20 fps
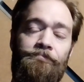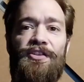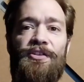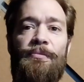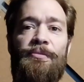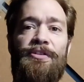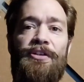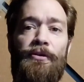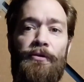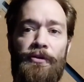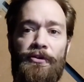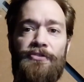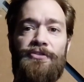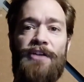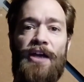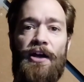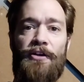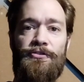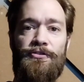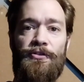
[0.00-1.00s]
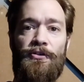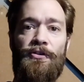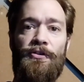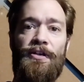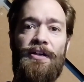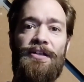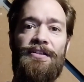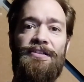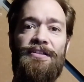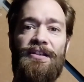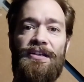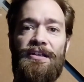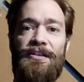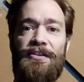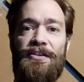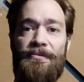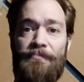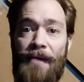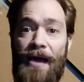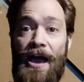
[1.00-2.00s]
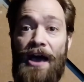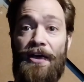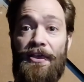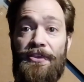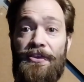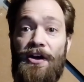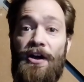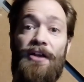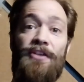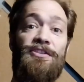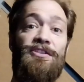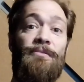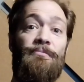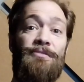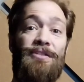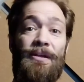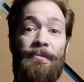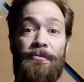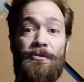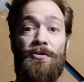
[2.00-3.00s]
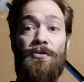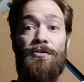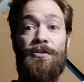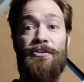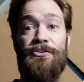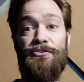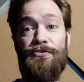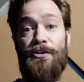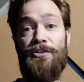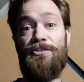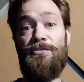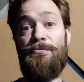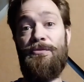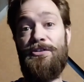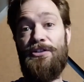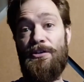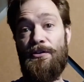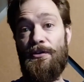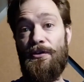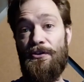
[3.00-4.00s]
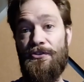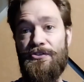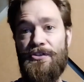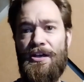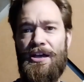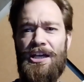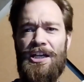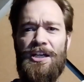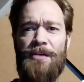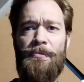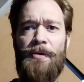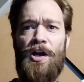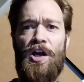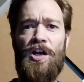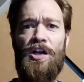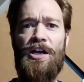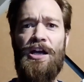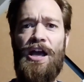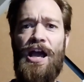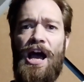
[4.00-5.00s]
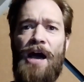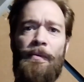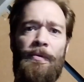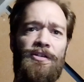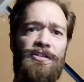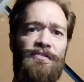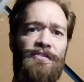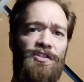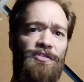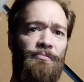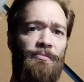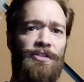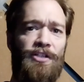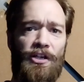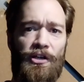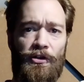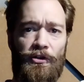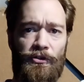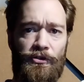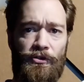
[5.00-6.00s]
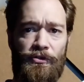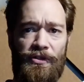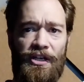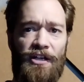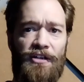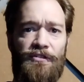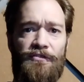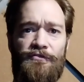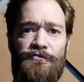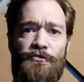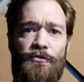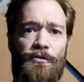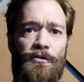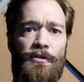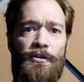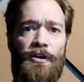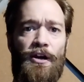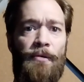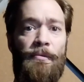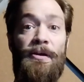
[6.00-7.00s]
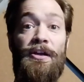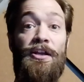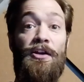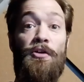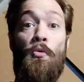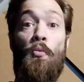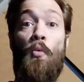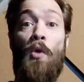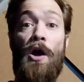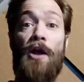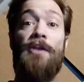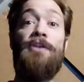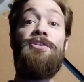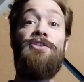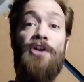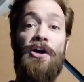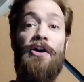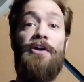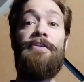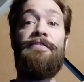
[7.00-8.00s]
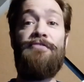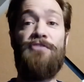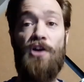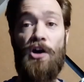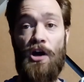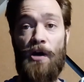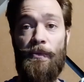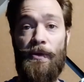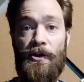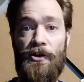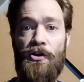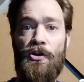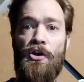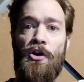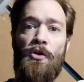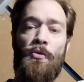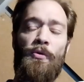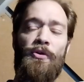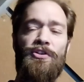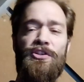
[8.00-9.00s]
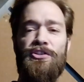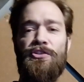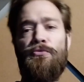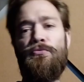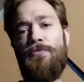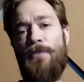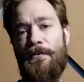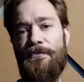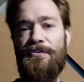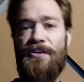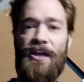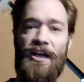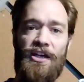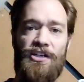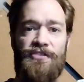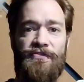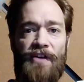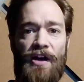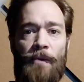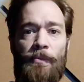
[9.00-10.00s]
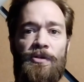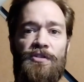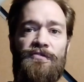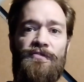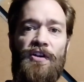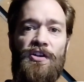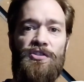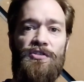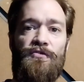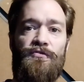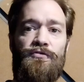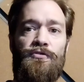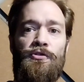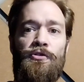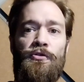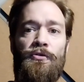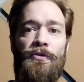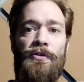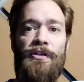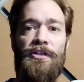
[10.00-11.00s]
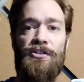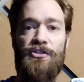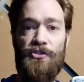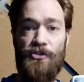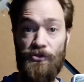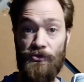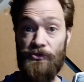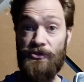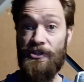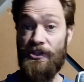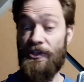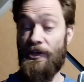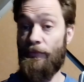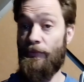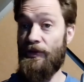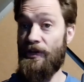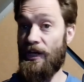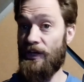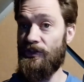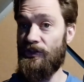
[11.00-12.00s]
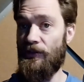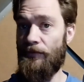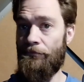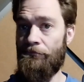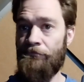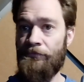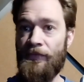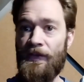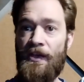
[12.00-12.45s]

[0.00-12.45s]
The Materials Council did the math on some typical construction materials, comparing how much of each material you get for emitting one ton of carbon, which is a rough gauge of how much fossil fuel is used in their production.